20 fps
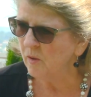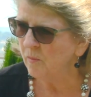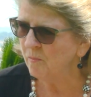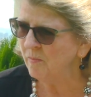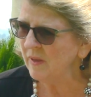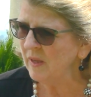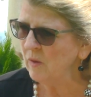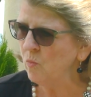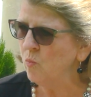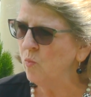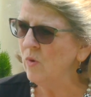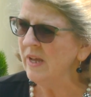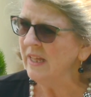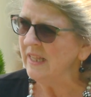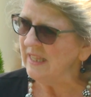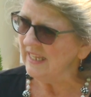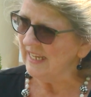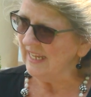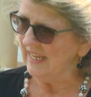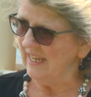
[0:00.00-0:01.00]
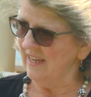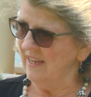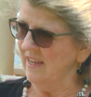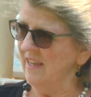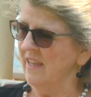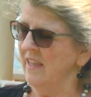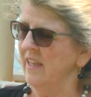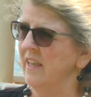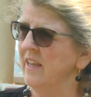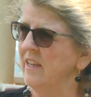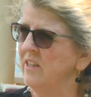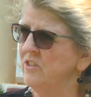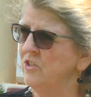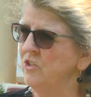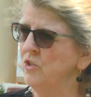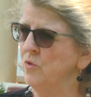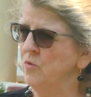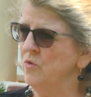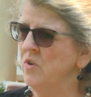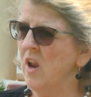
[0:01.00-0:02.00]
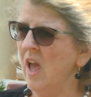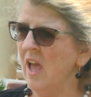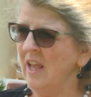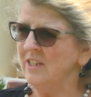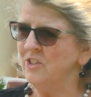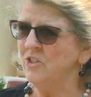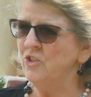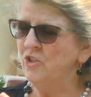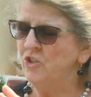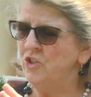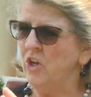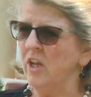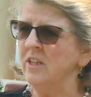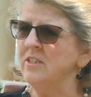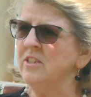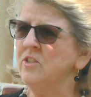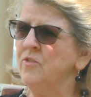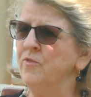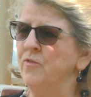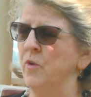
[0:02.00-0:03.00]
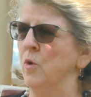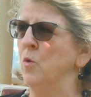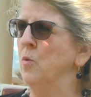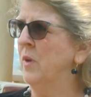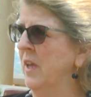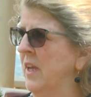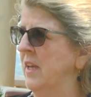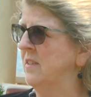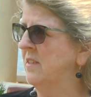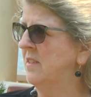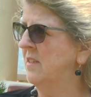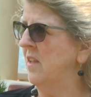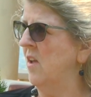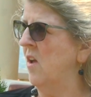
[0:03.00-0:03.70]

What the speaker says: be willing to not just focus